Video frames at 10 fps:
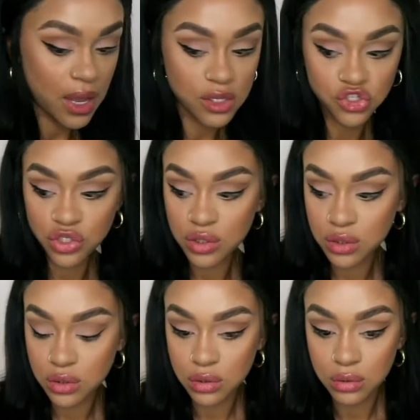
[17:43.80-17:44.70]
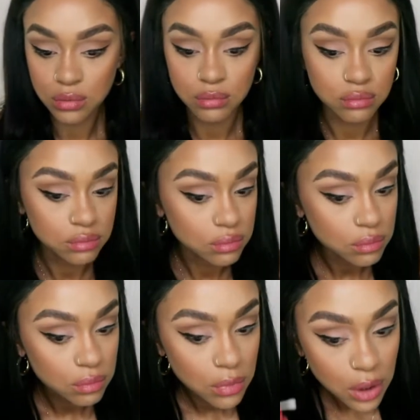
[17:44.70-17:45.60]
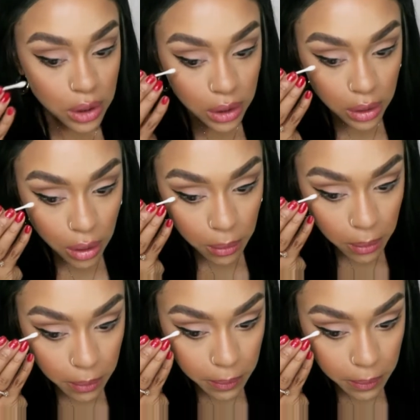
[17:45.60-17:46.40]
and just clean it up.